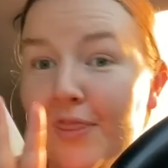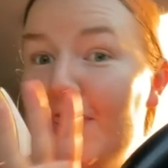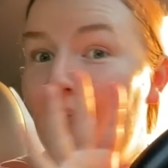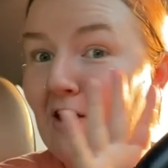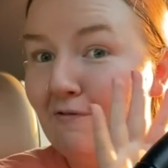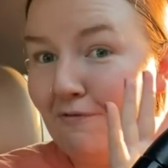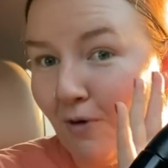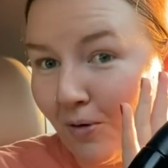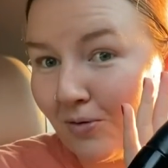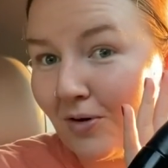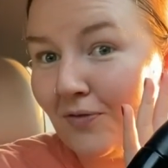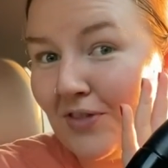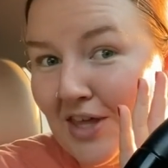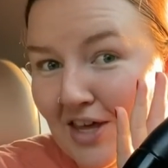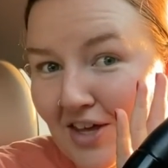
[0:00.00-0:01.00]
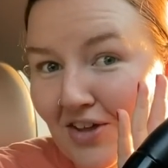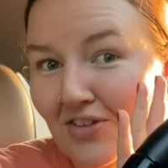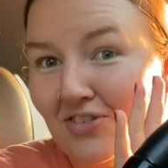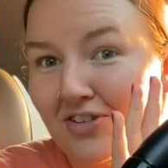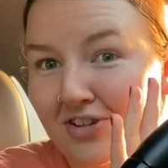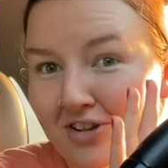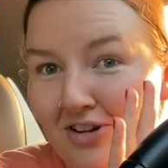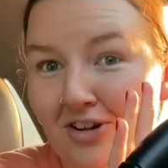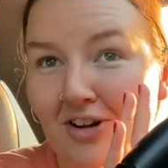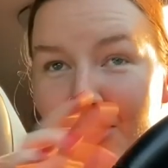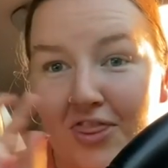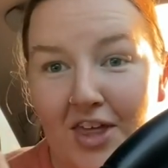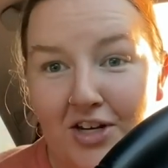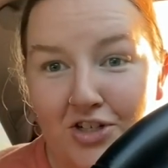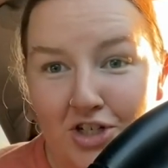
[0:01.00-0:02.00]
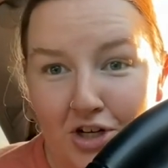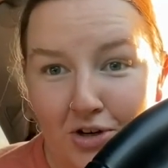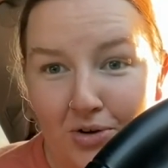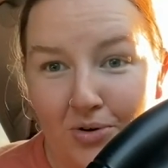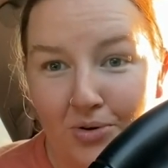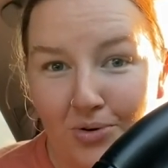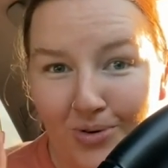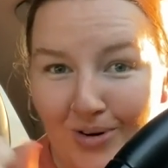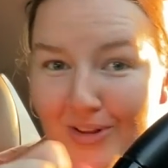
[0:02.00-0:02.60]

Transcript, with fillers: then four of these, then two,